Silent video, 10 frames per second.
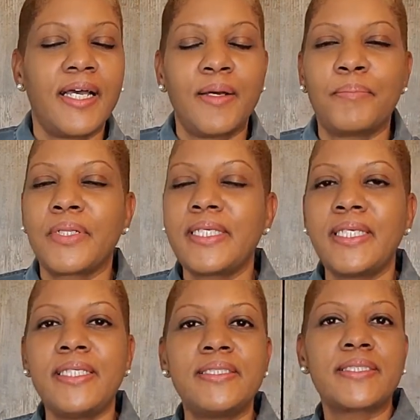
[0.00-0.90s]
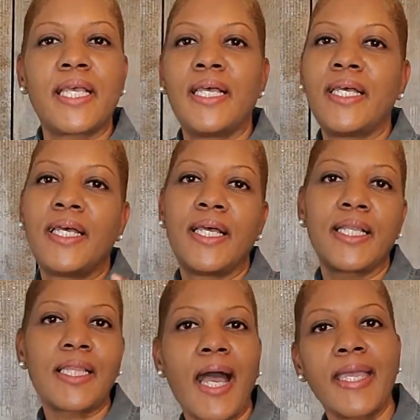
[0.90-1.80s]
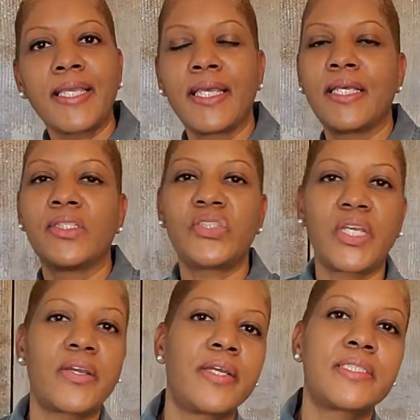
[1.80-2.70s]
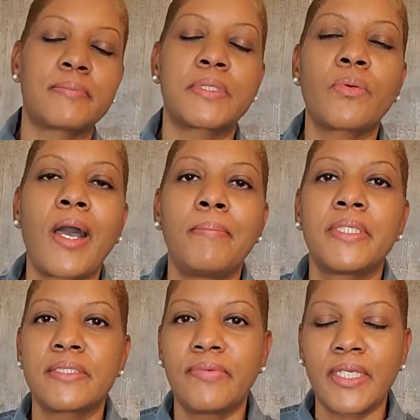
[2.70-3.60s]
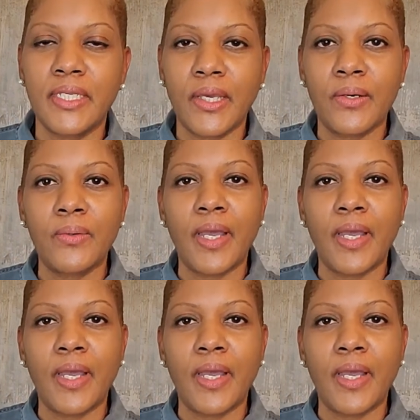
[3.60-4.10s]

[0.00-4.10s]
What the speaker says: Please like, share, and subscribe this video.